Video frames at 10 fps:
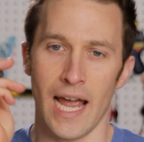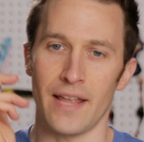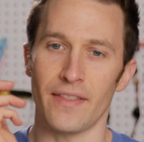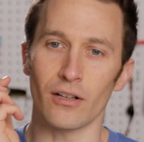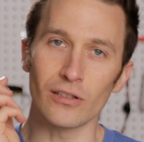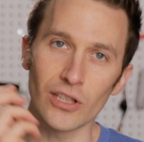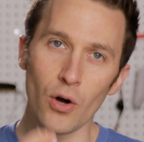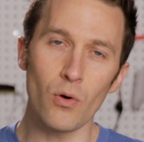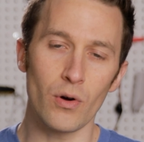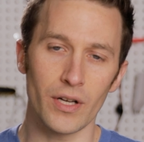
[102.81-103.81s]
And they are
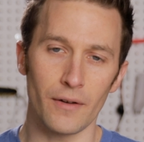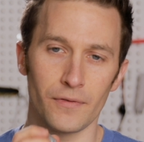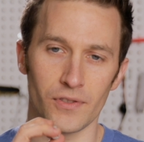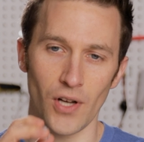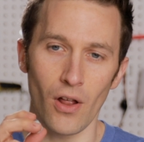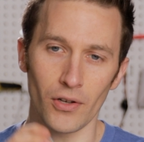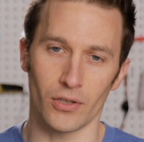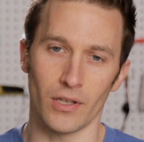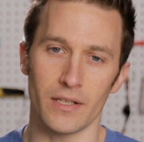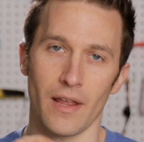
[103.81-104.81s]
low enough stall
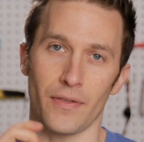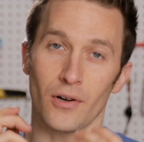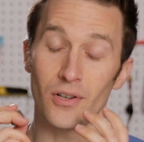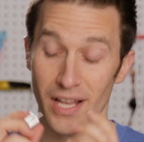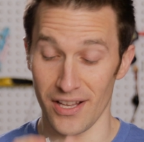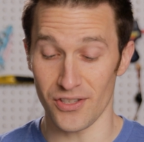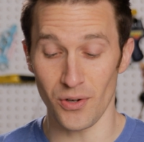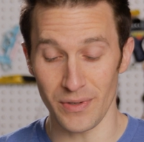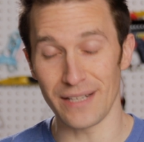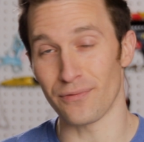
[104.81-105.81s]
current that there is
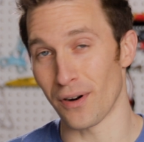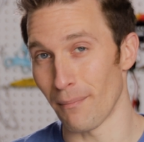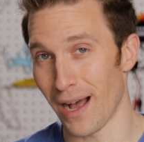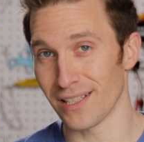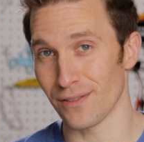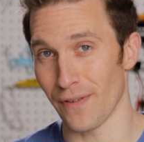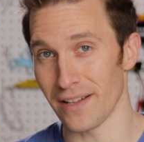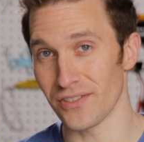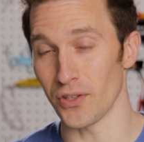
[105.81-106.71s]
no need for a MOSFET.